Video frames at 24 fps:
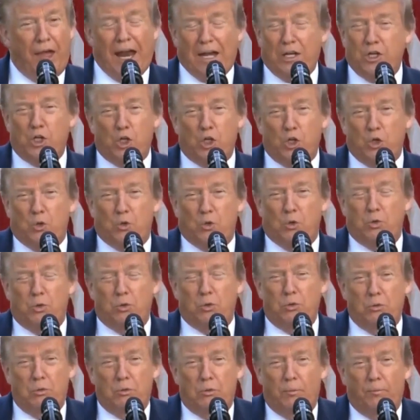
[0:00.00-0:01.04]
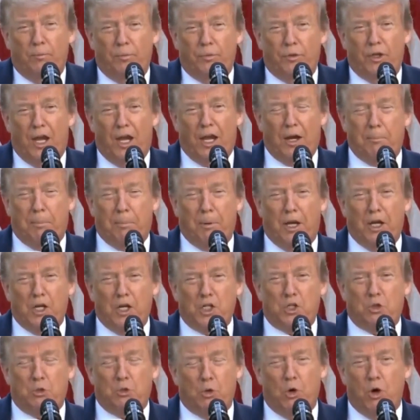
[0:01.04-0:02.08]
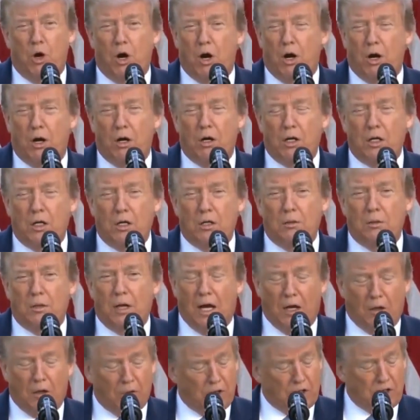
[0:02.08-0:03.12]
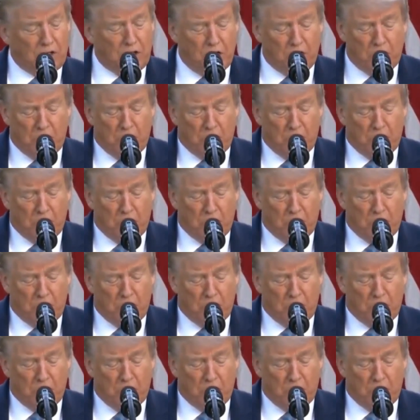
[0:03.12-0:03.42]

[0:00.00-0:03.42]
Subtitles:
that to take place through our Congress.